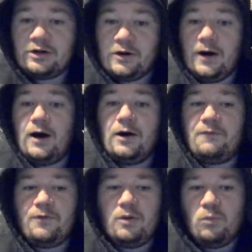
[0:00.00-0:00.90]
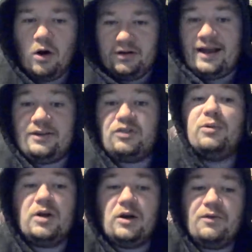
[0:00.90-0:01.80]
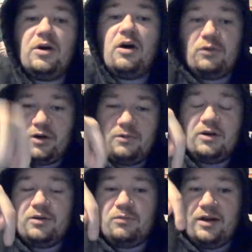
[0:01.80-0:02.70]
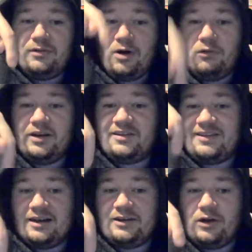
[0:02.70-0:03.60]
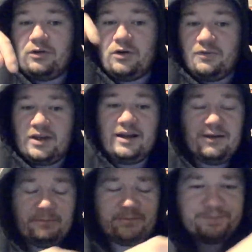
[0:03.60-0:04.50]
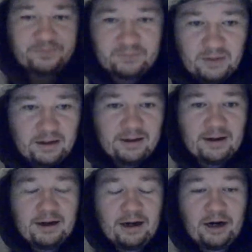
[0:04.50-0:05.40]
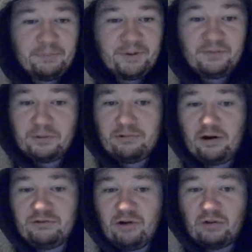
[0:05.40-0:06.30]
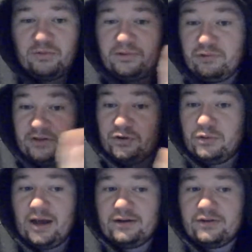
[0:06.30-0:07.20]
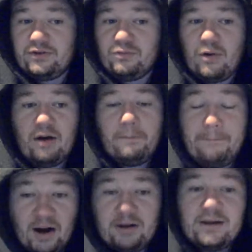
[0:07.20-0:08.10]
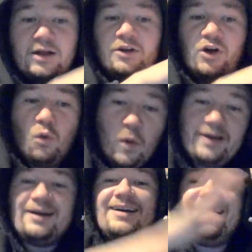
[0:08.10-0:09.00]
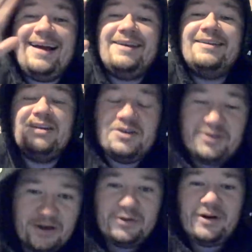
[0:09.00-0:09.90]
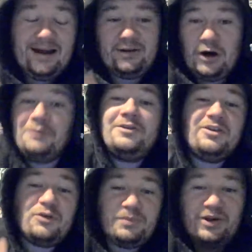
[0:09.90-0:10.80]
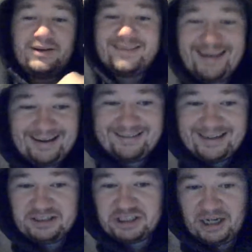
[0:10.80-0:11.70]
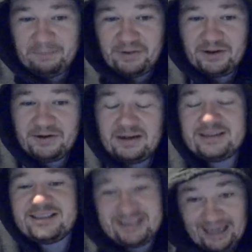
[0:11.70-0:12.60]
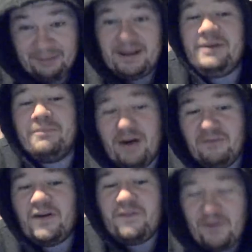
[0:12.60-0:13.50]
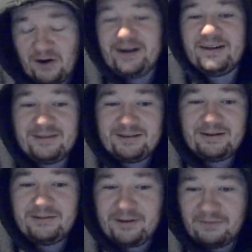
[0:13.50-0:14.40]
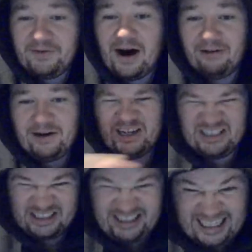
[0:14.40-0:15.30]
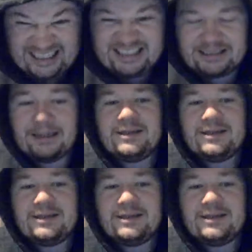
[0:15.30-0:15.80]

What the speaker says: cutter from one ladder to another on when Cody's standing on another ladder. Beautiful crossroads between two ladders as well. But your winner and new and undisputed TNT champion, Sammy motherfucking Guevara. Yes!